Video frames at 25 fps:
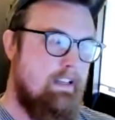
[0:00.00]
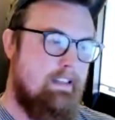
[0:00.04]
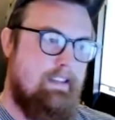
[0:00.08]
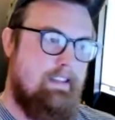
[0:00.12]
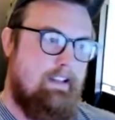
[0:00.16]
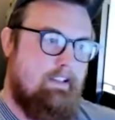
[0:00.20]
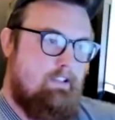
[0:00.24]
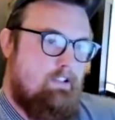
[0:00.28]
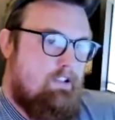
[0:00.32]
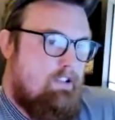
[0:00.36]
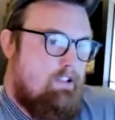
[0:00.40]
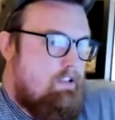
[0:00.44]

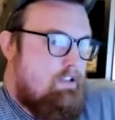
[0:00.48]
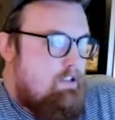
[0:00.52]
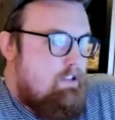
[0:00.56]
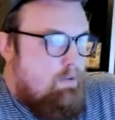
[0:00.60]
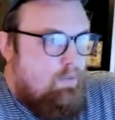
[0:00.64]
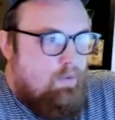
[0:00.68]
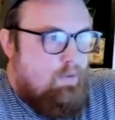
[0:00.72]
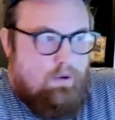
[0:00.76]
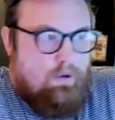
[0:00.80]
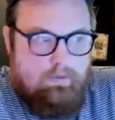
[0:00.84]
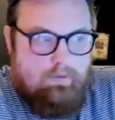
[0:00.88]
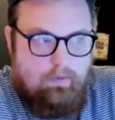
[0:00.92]
That's just the
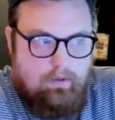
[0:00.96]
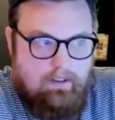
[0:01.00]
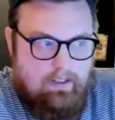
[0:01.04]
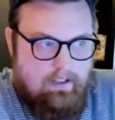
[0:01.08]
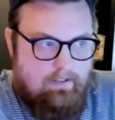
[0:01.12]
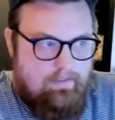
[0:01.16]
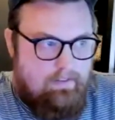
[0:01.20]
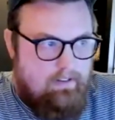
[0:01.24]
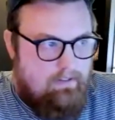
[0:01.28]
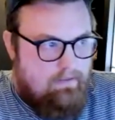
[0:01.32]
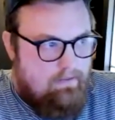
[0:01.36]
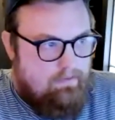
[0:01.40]
world we
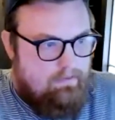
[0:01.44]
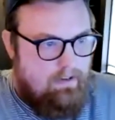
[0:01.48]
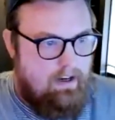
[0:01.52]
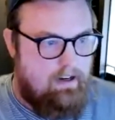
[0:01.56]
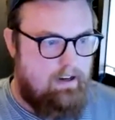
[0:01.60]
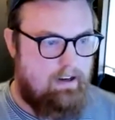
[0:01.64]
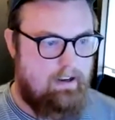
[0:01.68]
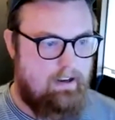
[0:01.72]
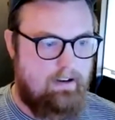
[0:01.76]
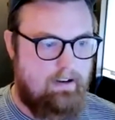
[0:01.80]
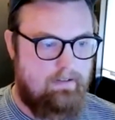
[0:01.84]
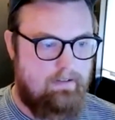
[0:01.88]
live in
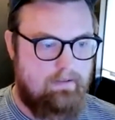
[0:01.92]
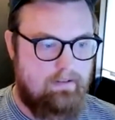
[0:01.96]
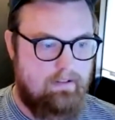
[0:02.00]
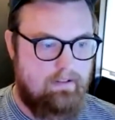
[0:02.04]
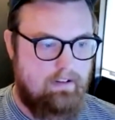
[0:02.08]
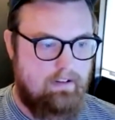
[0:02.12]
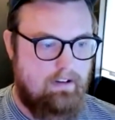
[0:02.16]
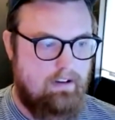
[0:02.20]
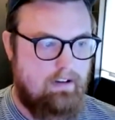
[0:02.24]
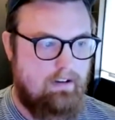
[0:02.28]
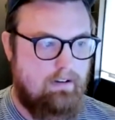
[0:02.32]
right now.